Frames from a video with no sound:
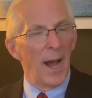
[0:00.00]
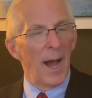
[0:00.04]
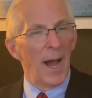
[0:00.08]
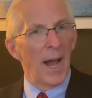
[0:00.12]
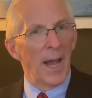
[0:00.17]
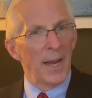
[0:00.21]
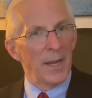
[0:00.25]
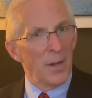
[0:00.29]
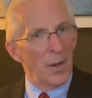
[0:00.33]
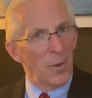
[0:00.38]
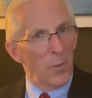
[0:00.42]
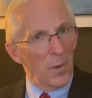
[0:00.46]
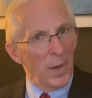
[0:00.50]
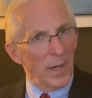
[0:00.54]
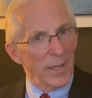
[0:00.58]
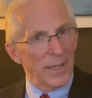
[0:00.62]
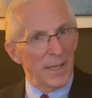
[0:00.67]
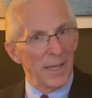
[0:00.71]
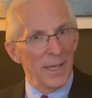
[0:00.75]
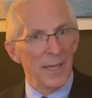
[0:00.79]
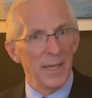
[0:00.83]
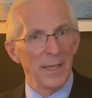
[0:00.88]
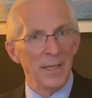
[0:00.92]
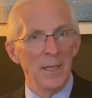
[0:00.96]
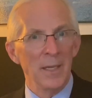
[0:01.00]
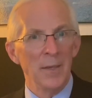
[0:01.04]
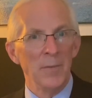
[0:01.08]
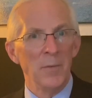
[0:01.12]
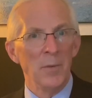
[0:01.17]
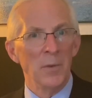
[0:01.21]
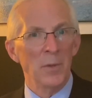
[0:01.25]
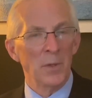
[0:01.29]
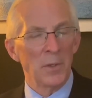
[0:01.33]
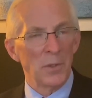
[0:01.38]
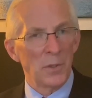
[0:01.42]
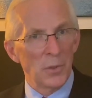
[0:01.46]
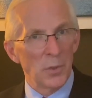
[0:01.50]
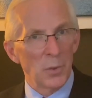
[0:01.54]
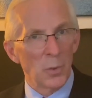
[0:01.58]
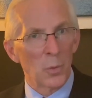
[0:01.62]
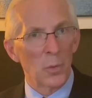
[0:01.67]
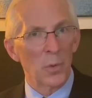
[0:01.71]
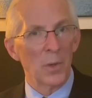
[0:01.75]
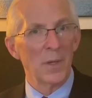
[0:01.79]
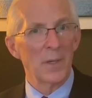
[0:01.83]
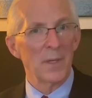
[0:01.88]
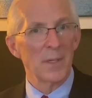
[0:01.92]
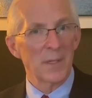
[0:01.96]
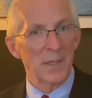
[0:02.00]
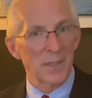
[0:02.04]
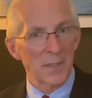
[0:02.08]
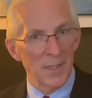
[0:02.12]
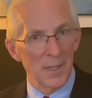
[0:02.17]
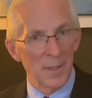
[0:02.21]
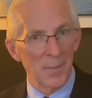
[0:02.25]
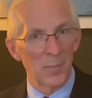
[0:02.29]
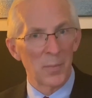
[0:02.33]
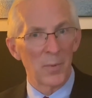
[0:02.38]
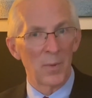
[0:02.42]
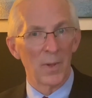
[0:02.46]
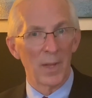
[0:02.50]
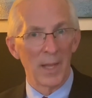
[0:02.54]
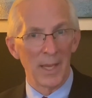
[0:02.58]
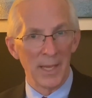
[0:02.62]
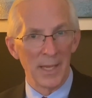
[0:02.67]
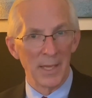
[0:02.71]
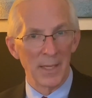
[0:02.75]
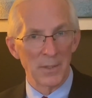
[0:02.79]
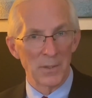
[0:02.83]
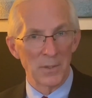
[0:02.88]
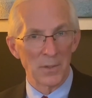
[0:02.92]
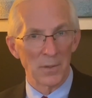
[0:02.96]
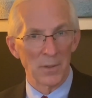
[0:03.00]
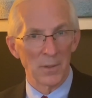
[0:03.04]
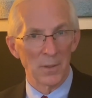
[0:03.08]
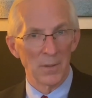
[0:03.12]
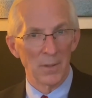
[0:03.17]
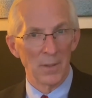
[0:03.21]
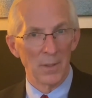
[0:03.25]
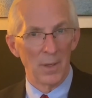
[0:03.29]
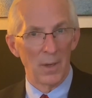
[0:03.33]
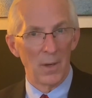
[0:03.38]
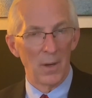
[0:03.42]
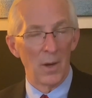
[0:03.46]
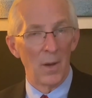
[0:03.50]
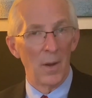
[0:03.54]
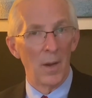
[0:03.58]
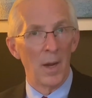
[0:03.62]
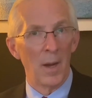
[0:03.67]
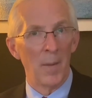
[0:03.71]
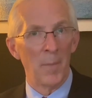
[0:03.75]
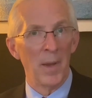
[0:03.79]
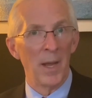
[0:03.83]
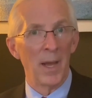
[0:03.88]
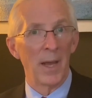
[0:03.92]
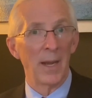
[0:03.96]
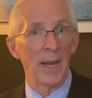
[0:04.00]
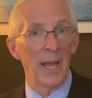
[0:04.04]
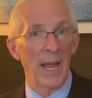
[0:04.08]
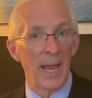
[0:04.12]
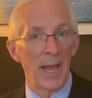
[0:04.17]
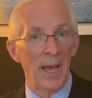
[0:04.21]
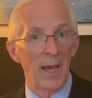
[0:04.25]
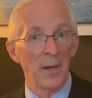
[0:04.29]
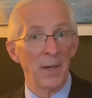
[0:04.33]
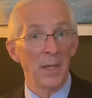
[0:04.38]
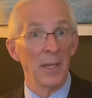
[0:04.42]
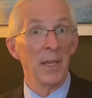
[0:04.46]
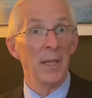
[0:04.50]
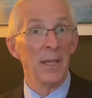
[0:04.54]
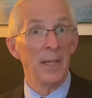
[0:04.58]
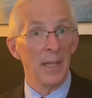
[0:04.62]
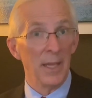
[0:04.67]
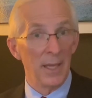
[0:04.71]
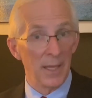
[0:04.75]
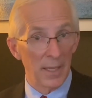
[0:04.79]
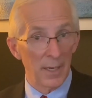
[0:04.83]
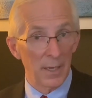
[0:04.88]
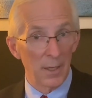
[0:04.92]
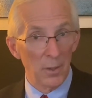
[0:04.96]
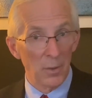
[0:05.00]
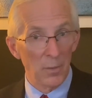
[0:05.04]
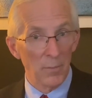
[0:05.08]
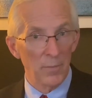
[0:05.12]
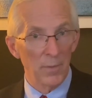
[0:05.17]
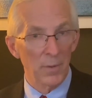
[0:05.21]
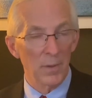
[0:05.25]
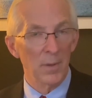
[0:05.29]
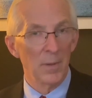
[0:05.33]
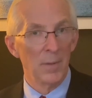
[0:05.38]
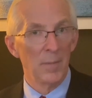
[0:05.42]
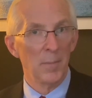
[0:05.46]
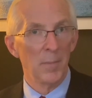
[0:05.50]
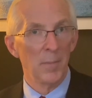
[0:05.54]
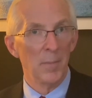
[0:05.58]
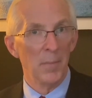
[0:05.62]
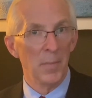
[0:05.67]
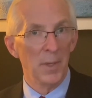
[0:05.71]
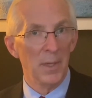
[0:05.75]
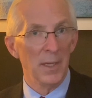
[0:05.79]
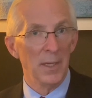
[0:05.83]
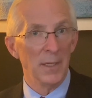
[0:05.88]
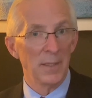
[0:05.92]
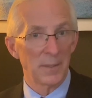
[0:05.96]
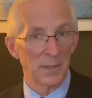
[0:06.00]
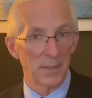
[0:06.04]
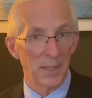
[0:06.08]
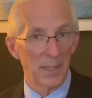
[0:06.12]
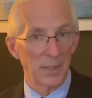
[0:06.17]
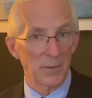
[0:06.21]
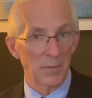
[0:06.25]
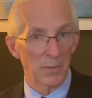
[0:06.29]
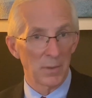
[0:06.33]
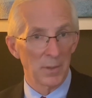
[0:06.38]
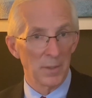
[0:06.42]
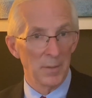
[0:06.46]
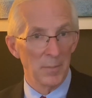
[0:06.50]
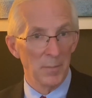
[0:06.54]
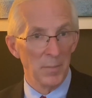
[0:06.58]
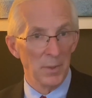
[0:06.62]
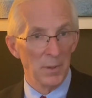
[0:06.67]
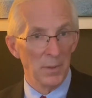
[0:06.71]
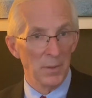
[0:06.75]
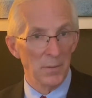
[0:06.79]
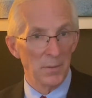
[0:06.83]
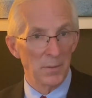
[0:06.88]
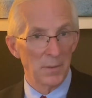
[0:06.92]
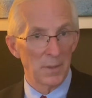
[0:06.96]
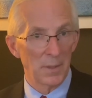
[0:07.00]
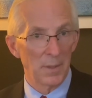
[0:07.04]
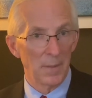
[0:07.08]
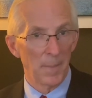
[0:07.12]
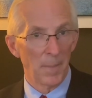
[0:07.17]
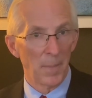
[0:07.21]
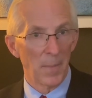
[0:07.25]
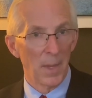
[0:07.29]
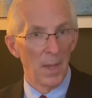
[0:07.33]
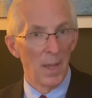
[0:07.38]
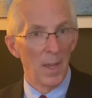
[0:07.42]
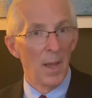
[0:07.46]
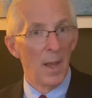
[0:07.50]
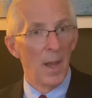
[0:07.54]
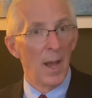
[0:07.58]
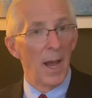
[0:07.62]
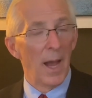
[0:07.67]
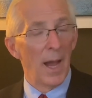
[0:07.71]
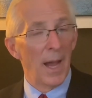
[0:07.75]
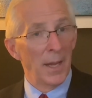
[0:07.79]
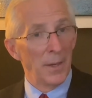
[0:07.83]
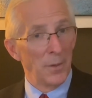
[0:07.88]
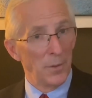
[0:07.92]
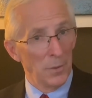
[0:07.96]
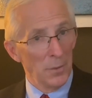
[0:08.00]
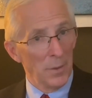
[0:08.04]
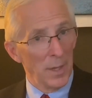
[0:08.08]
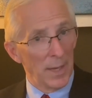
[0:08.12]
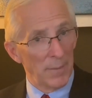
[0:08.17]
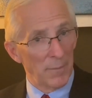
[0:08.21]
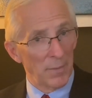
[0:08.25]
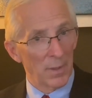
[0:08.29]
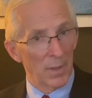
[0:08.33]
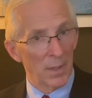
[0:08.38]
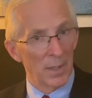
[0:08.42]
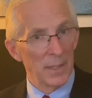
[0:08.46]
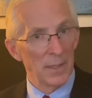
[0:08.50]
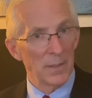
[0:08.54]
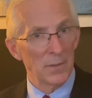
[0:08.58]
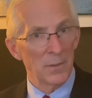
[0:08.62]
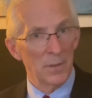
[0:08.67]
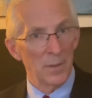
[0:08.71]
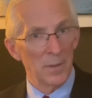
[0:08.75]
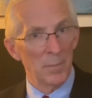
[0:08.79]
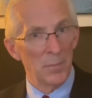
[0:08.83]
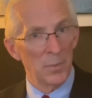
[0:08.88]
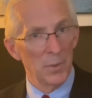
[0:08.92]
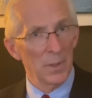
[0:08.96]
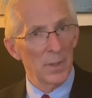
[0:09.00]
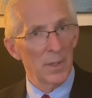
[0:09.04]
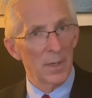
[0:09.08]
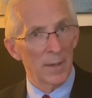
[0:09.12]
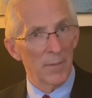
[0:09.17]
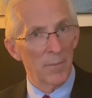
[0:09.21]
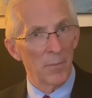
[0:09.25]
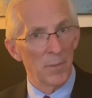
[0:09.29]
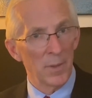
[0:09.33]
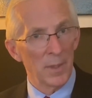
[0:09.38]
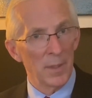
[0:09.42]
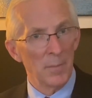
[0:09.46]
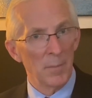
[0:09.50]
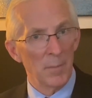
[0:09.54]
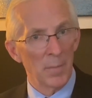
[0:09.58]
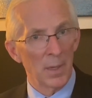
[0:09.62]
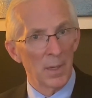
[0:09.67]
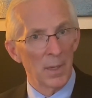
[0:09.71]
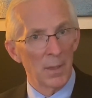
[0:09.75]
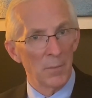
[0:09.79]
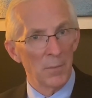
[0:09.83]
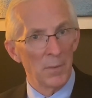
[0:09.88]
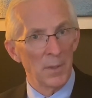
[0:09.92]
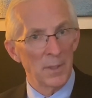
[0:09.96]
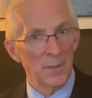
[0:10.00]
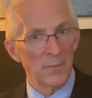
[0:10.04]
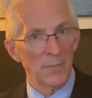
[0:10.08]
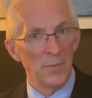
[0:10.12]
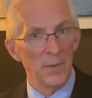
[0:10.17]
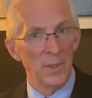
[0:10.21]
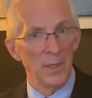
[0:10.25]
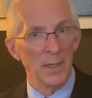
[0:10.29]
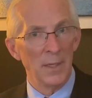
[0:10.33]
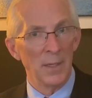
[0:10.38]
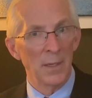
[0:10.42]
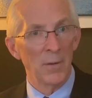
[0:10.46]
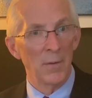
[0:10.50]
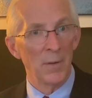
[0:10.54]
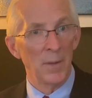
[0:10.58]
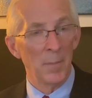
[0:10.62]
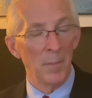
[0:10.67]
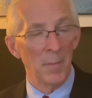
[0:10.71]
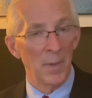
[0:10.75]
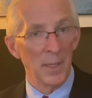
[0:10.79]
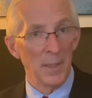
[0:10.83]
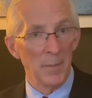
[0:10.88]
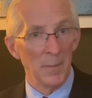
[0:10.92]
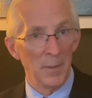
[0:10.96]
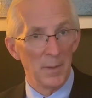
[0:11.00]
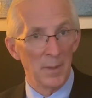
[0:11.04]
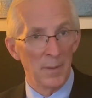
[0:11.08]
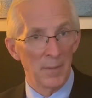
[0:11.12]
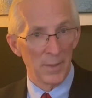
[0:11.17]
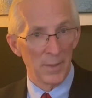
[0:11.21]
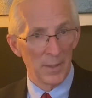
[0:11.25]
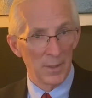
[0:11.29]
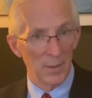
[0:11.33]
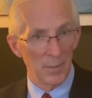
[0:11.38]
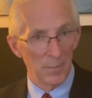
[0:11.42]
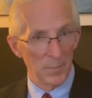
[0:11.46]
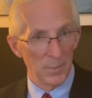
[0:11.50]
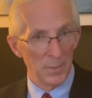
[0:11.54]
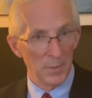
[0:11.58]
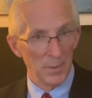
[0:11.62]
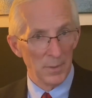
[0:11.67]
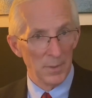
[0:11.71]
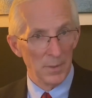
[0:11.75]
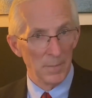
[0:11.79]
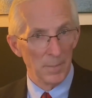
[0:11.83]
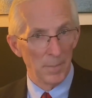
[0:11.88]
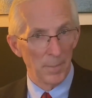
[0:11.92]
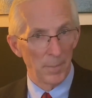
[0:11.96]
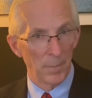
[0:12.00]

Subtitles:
I know I can't give you a short, simple answer about how to get over being sexually abused. I do have a link to a book I've written below this video that may be help to you.